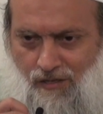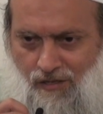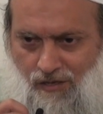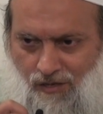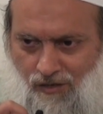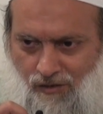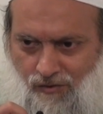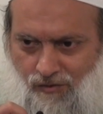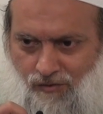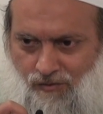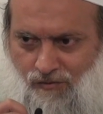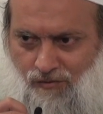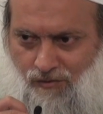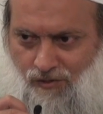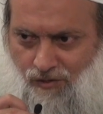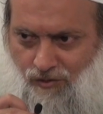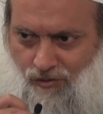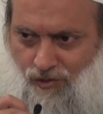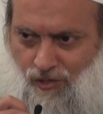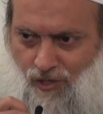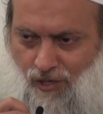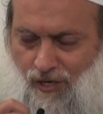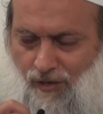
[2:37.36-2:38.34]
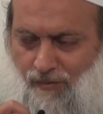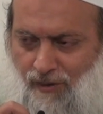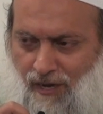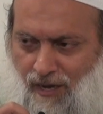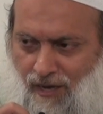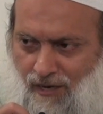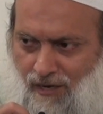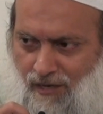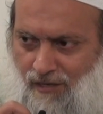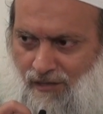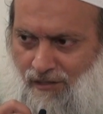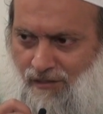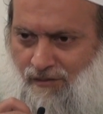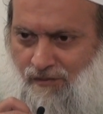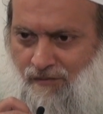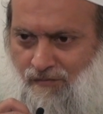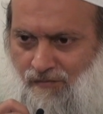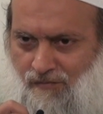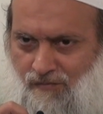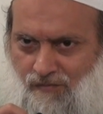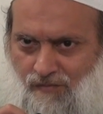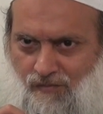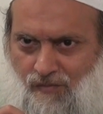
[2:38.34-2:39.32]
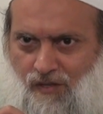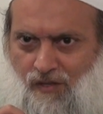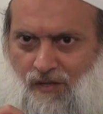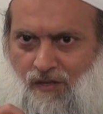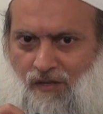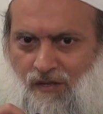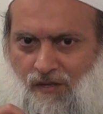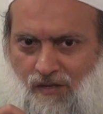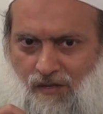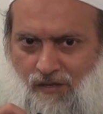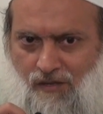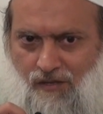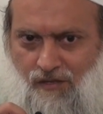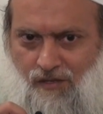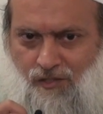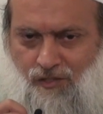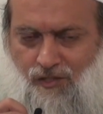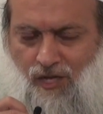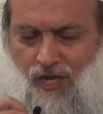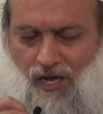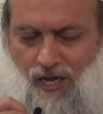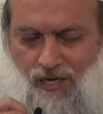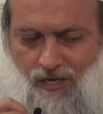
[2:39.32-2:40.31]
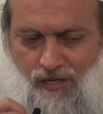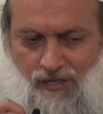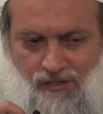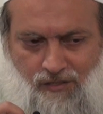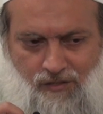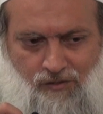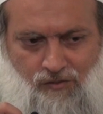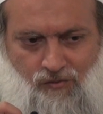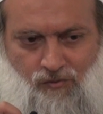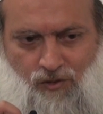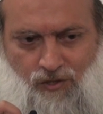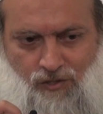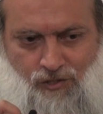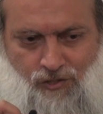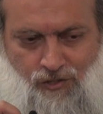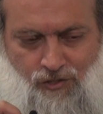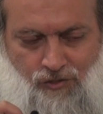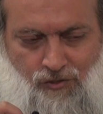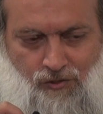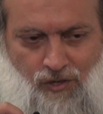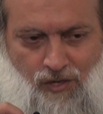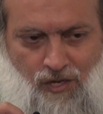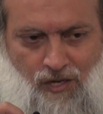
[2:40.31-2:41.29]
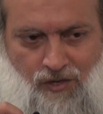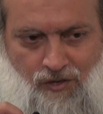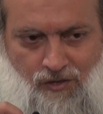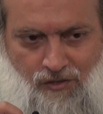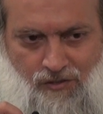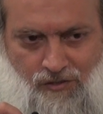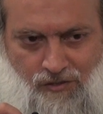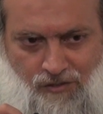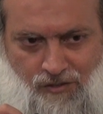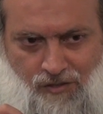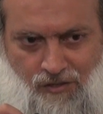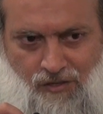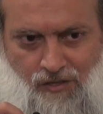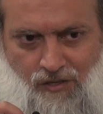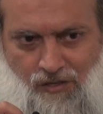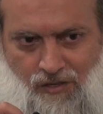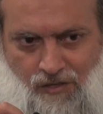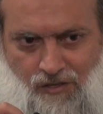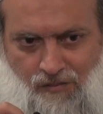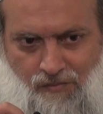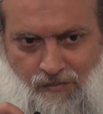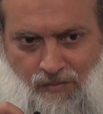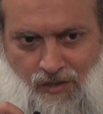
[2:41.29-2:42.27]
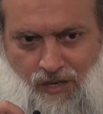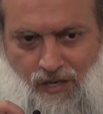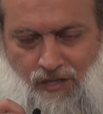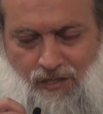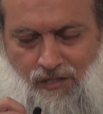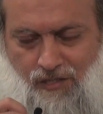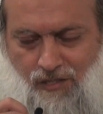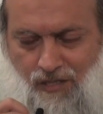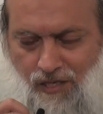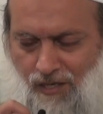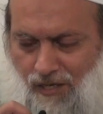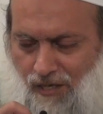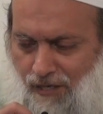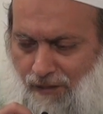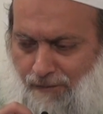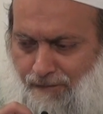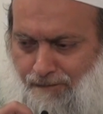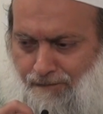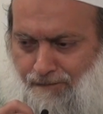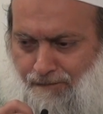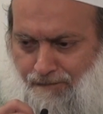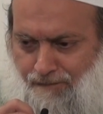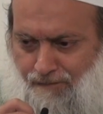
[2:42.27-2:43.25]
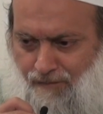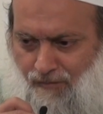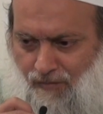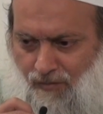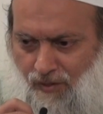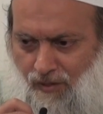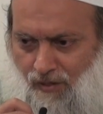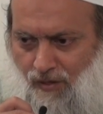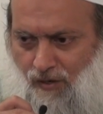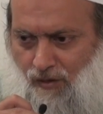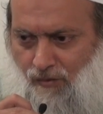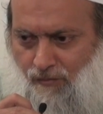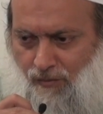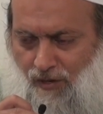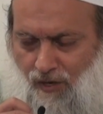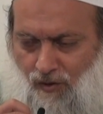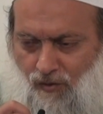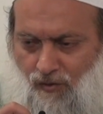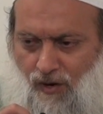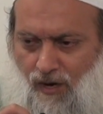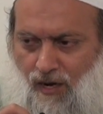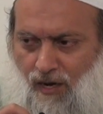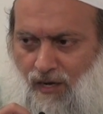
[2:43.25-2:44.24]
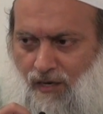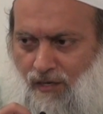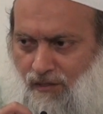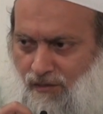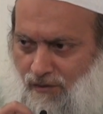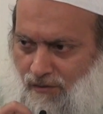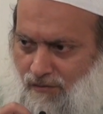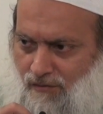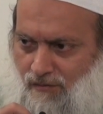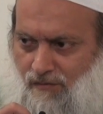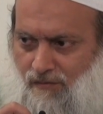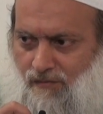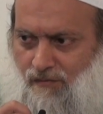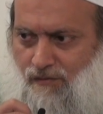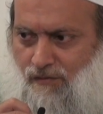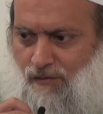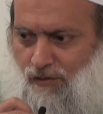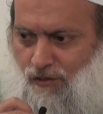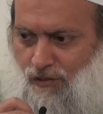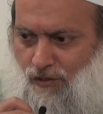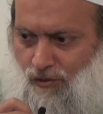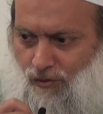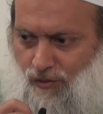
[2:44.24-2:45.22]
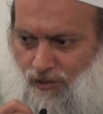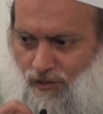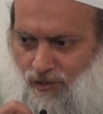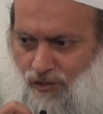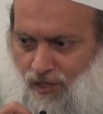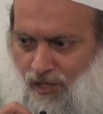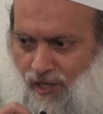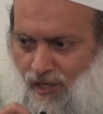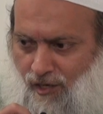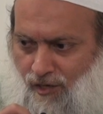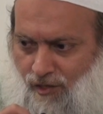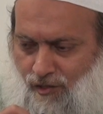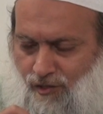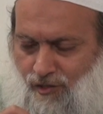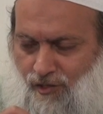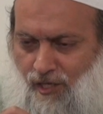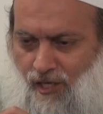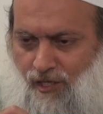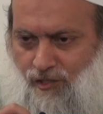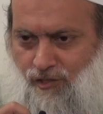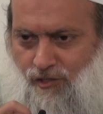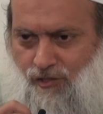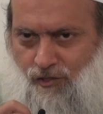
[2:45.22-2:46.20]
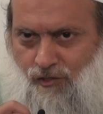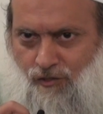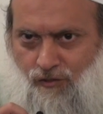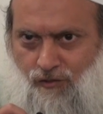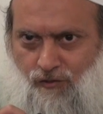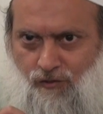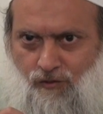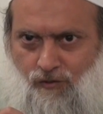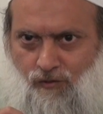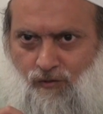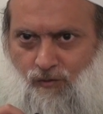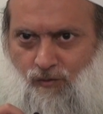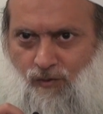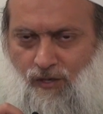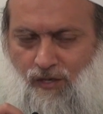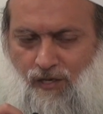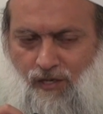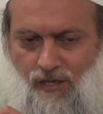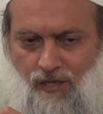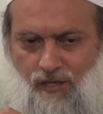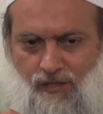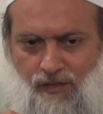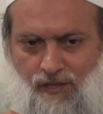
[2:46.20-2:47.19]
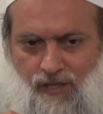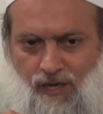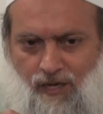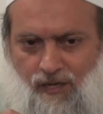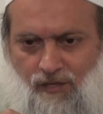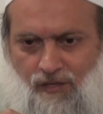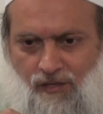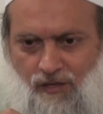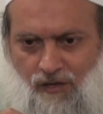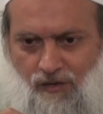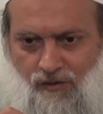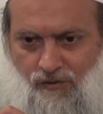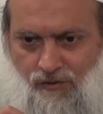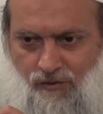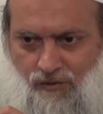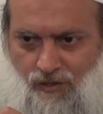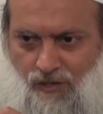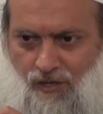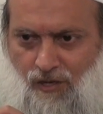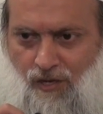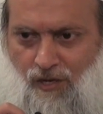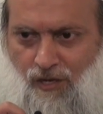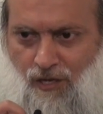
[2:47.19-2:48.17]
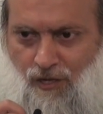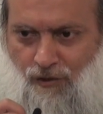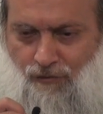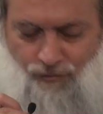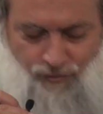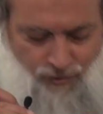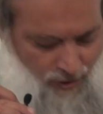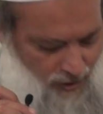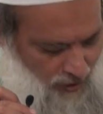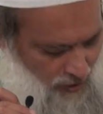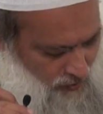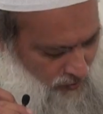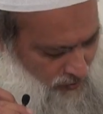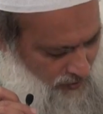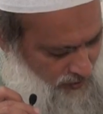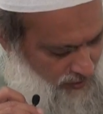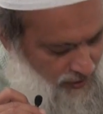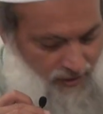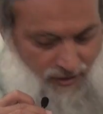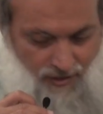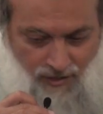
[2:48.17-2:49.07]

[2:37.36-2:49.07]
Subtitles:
you know, he'll think about it and decide what to do later. But you know, Marwan, who was there, says to Walid that, you know, if we don't